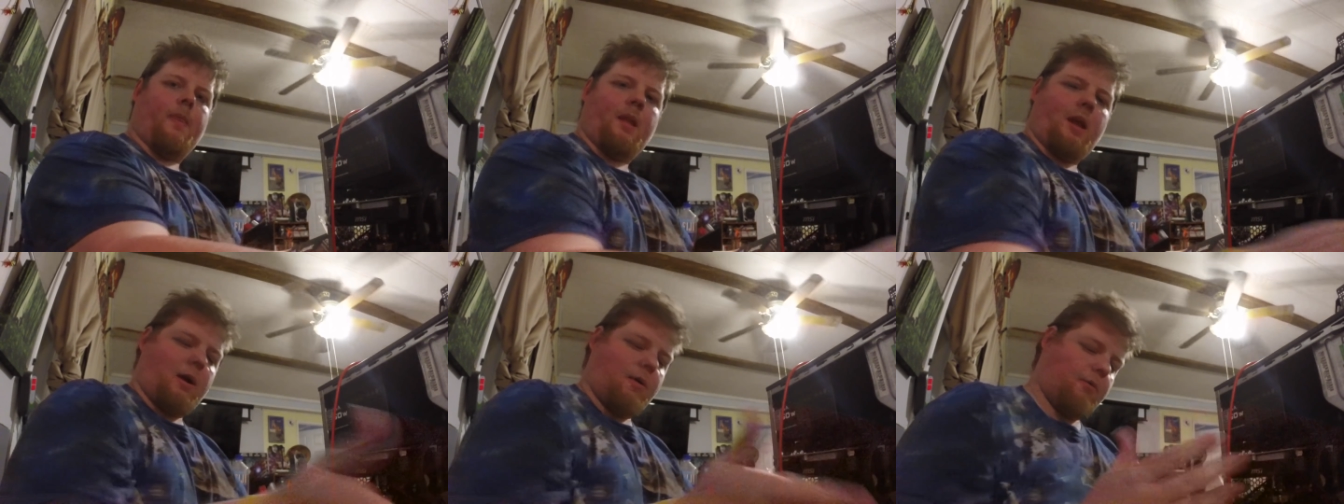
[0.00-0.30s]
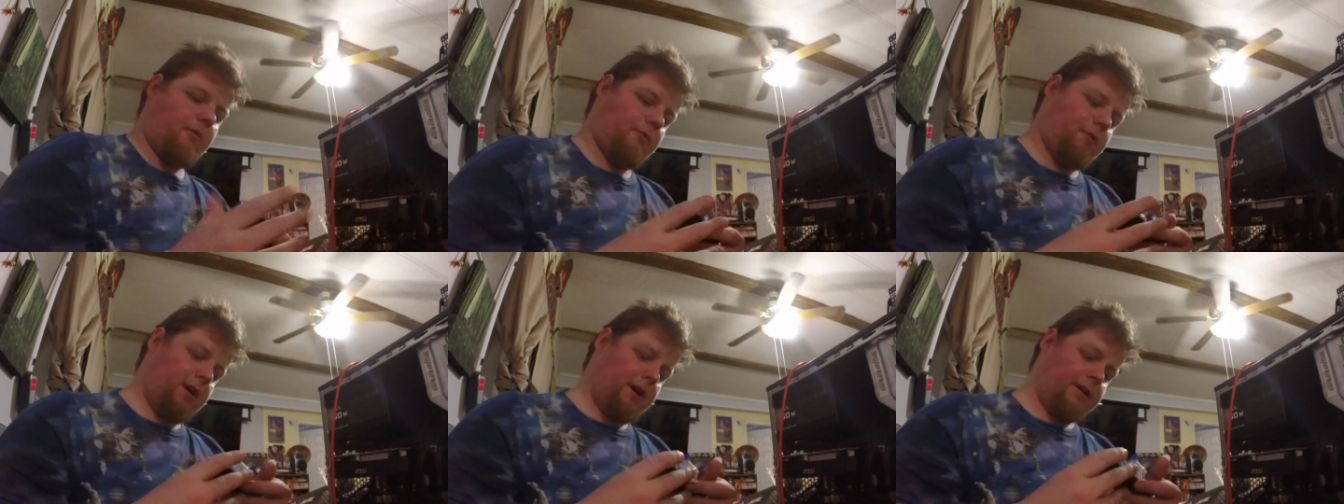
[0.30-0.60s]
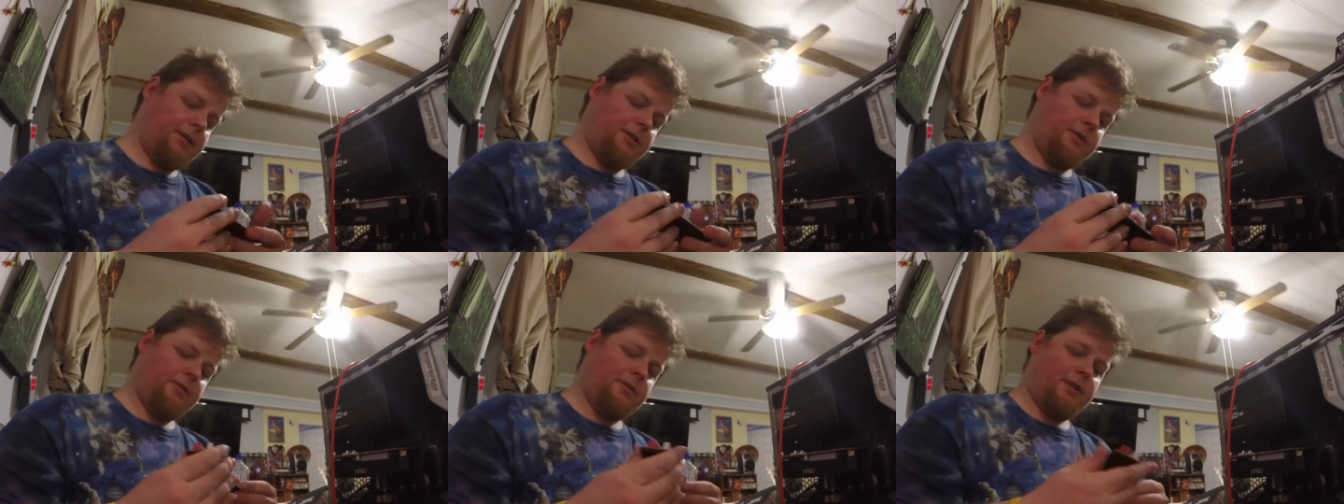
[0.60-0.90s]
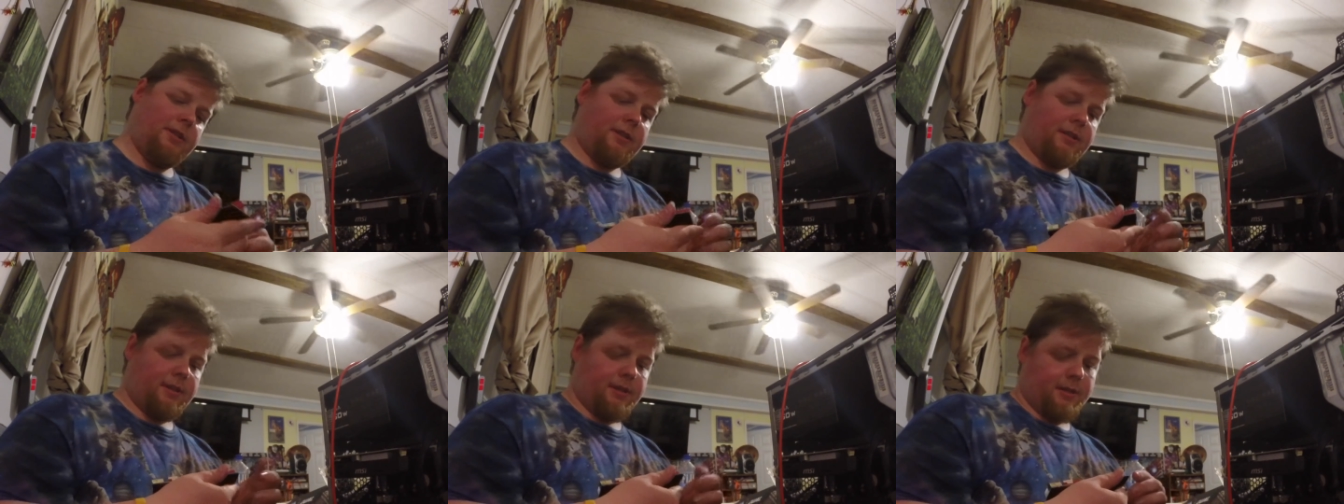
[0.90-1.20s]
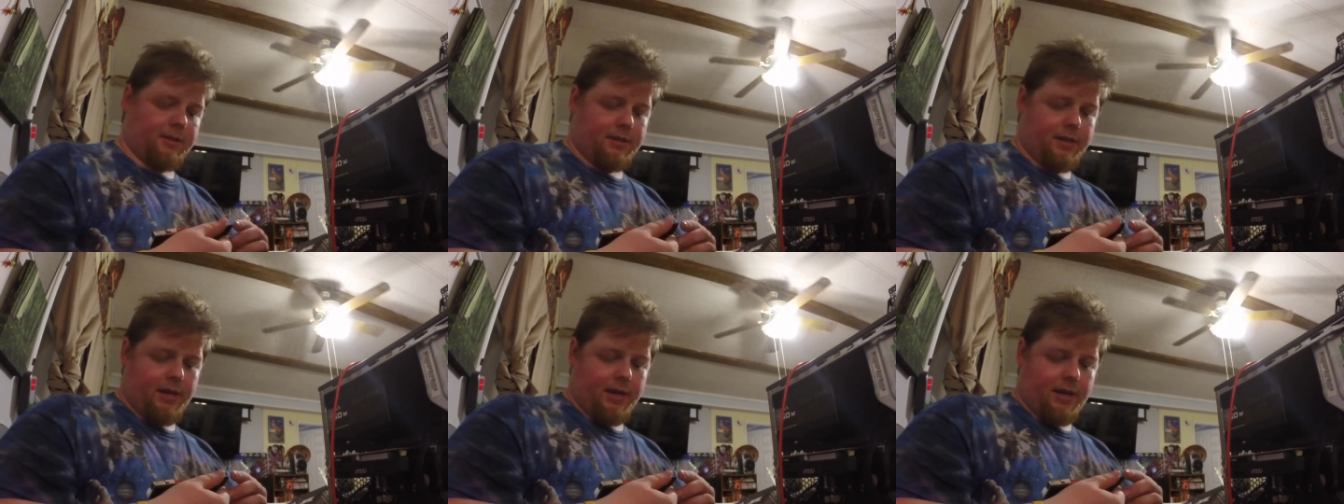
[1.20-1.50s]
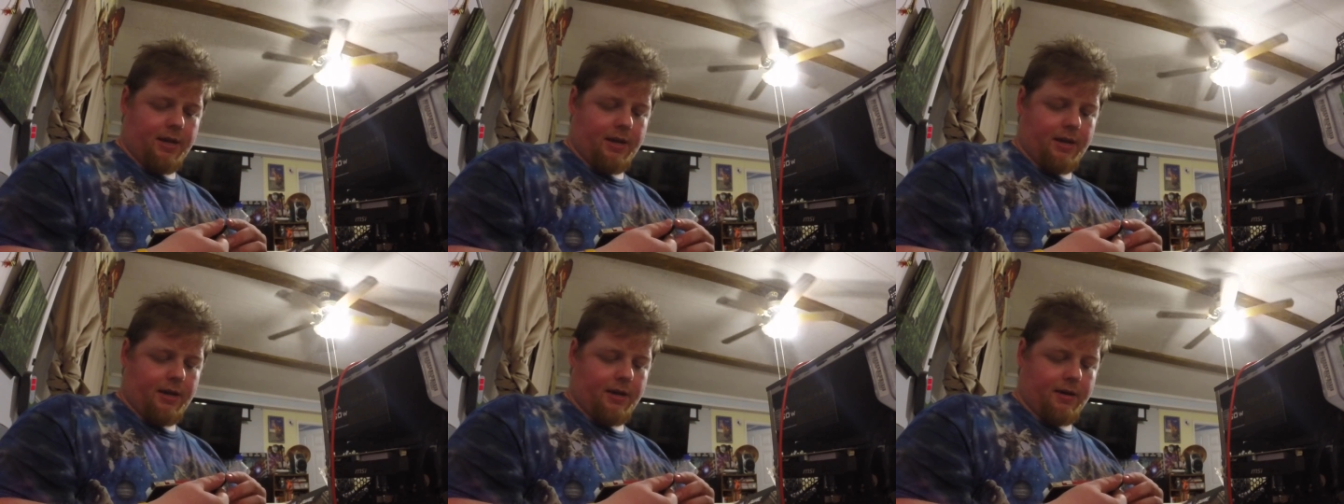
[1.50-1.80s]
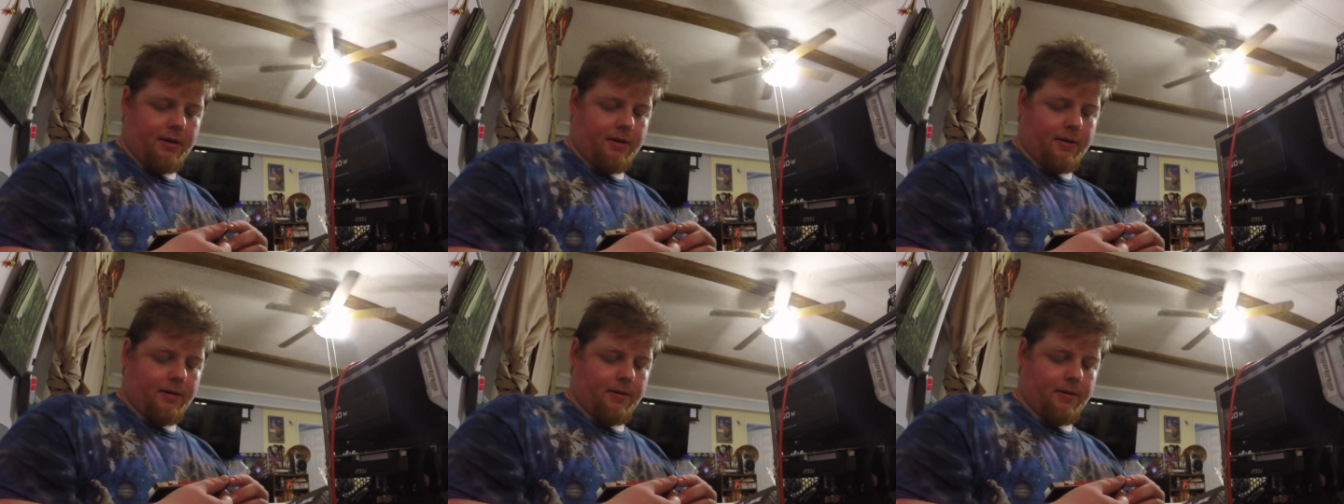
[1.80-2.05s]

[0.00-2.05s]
Our riser, this is a